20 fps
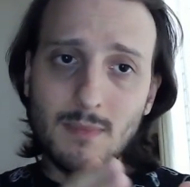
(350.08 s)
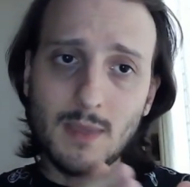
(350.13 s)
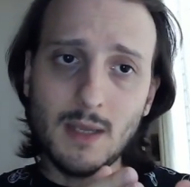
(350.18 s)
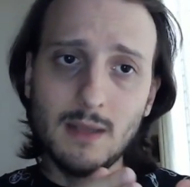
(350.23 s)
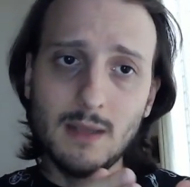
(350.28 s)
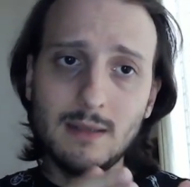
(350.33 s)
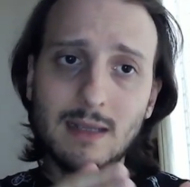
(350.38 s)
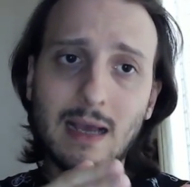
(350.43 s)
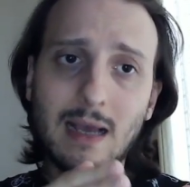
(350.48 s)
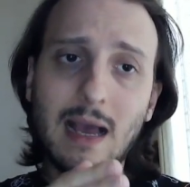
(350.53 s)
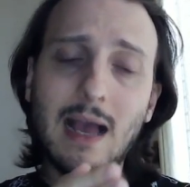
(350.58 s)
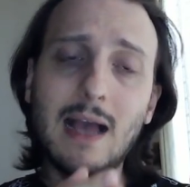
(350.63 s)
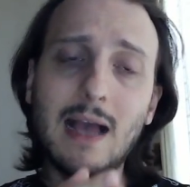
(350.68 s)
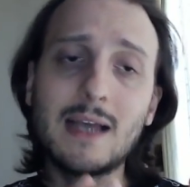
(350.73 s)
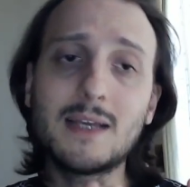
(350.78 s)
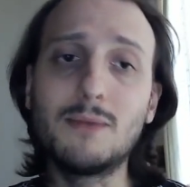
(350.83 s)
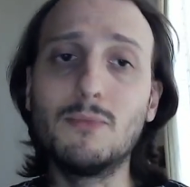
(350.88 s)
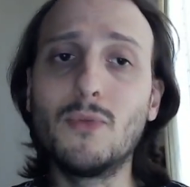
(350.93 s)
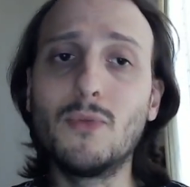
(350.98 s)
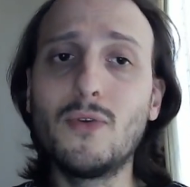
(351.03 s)
the
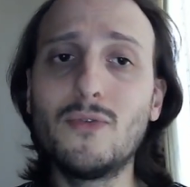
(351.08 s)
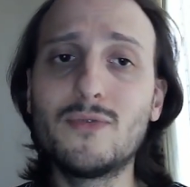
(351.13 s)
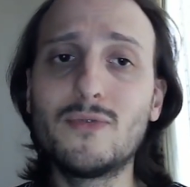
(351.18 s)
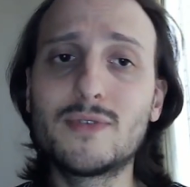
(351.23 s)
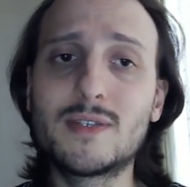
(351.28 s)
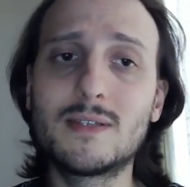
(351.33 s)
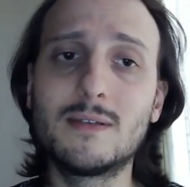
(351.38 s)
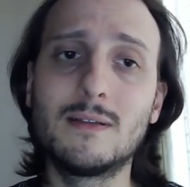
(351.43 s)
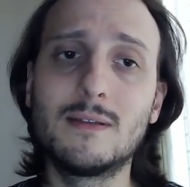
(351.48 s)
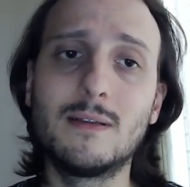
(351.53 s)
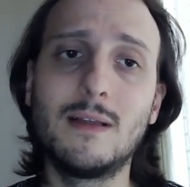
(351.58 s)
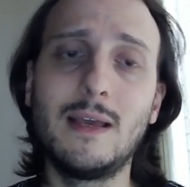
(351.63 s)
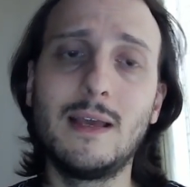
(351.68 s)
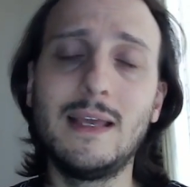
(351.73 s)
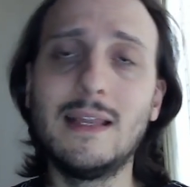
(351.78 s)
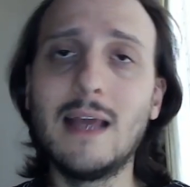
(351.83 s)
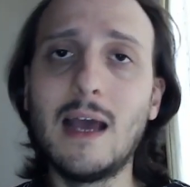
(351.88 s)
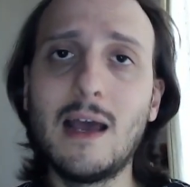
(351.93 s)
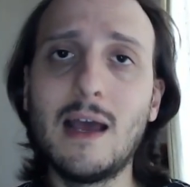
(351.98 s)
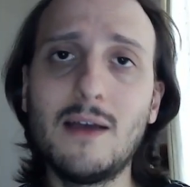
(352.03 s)
arc moves
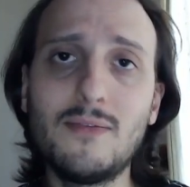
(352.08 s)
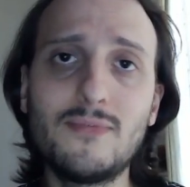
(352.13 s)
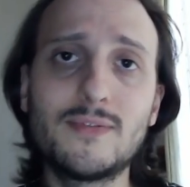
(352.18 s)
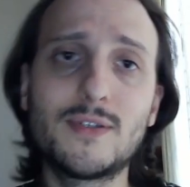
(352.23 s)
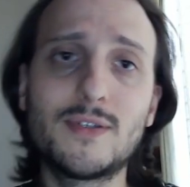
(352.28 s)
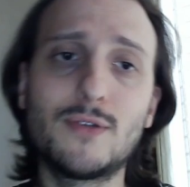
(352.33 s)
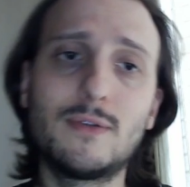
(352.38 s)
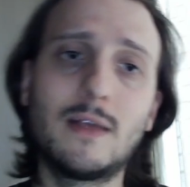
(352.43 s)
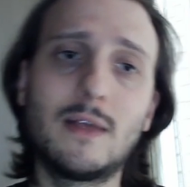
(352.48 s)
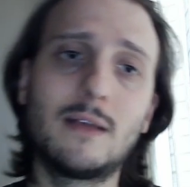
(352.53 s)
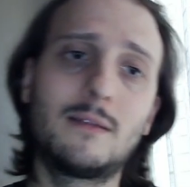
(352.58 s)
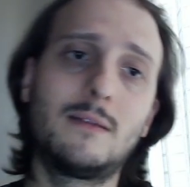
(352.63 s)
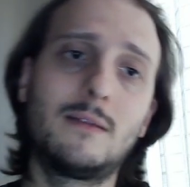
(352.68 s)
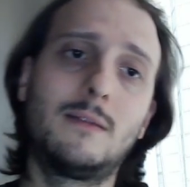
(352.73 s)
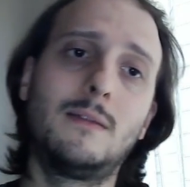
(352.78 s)
enough so that